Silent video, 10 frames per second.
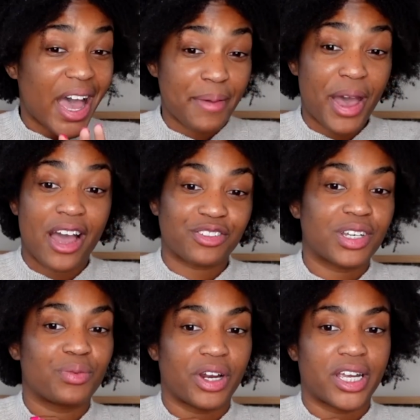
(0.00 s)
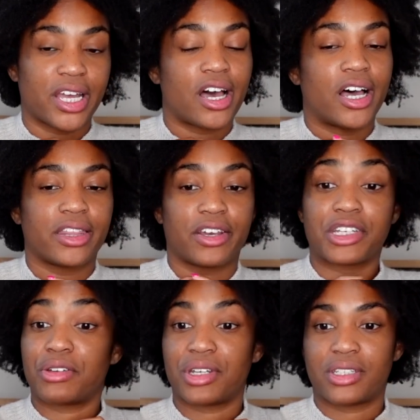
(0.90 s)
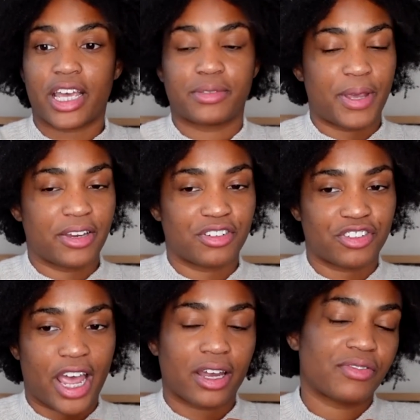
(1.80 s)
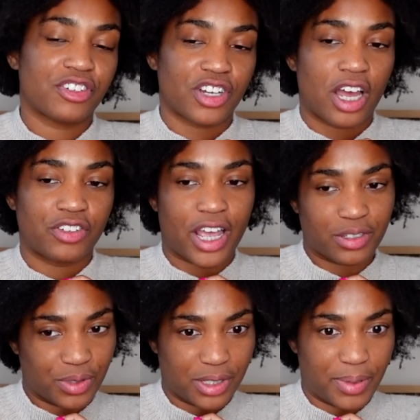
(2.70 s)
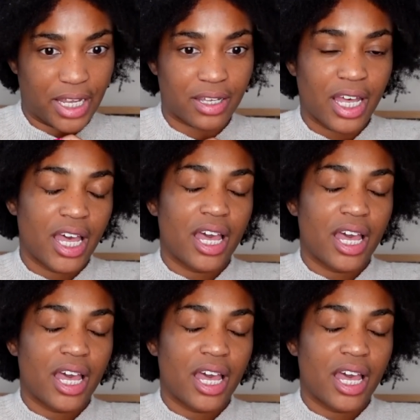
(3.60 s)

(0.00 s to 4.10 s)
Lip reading: I'm actually working on their unisex painter jacket for Josh as we speak.